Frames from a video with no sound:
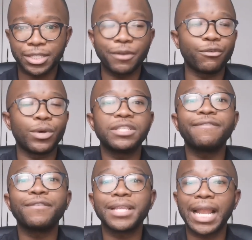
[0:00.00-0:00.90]
So if it
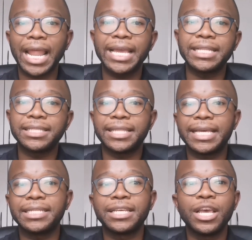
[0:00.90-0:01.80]
wasn't for the clients
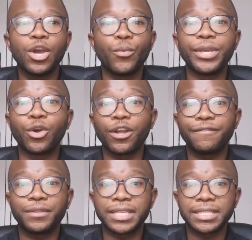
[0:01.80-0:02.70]
that we got
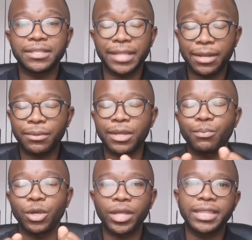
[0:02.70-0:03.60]
for this,
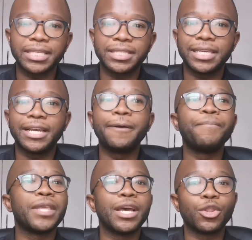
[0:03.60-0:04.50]
that we got this year,
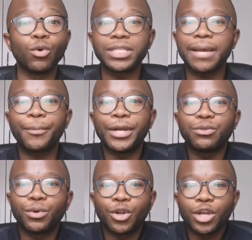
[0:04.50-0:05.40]
those
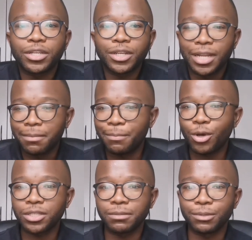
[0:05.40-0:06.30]
upgrades were not going to be
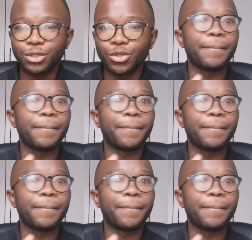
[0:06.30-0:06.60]
possible.